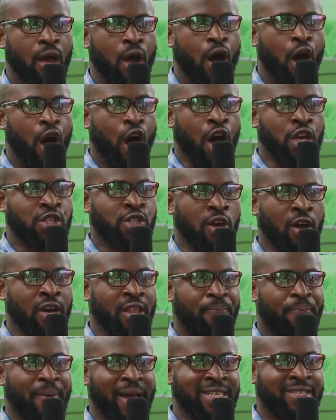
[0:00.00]
Also on
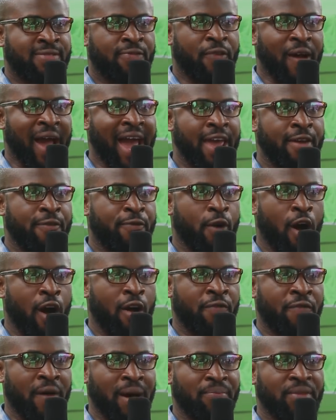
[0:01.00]
page 5 of
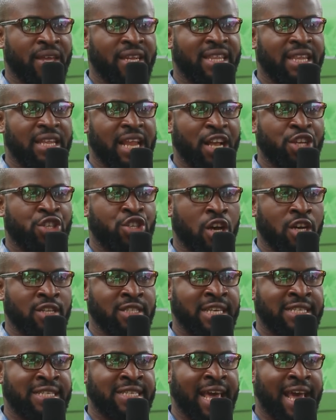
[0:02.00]
The Nation,
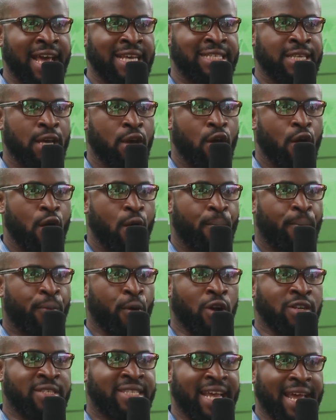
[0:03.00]
it says,
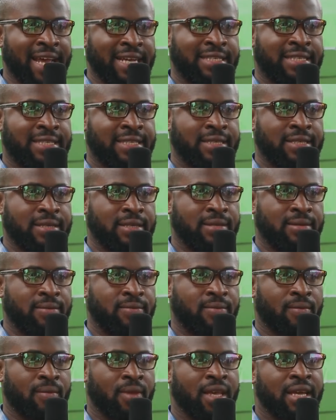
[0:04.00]
projects,
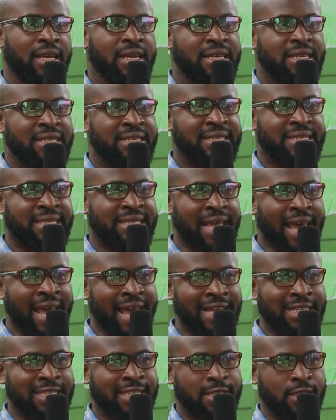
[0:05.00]

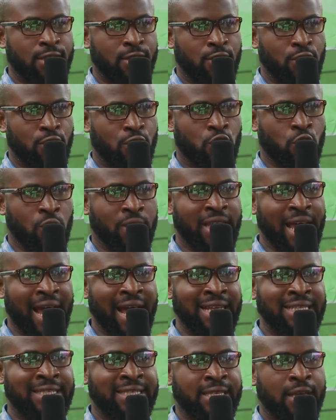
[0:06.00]
states to
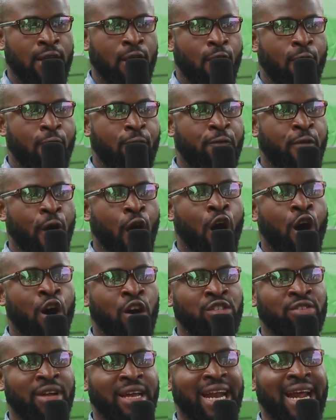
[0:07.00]
get
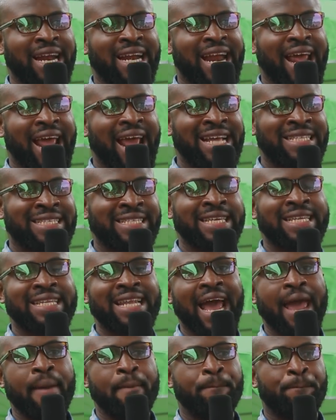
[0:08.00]

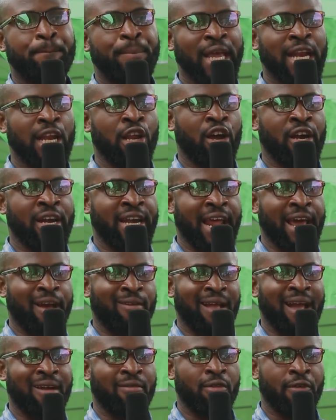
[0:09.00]
489 billion
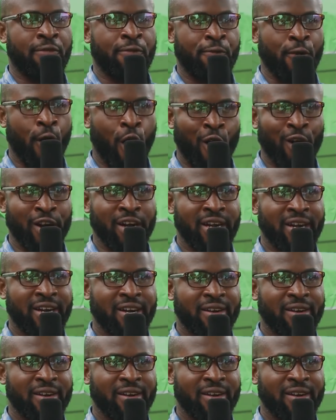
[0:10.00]
naira refund.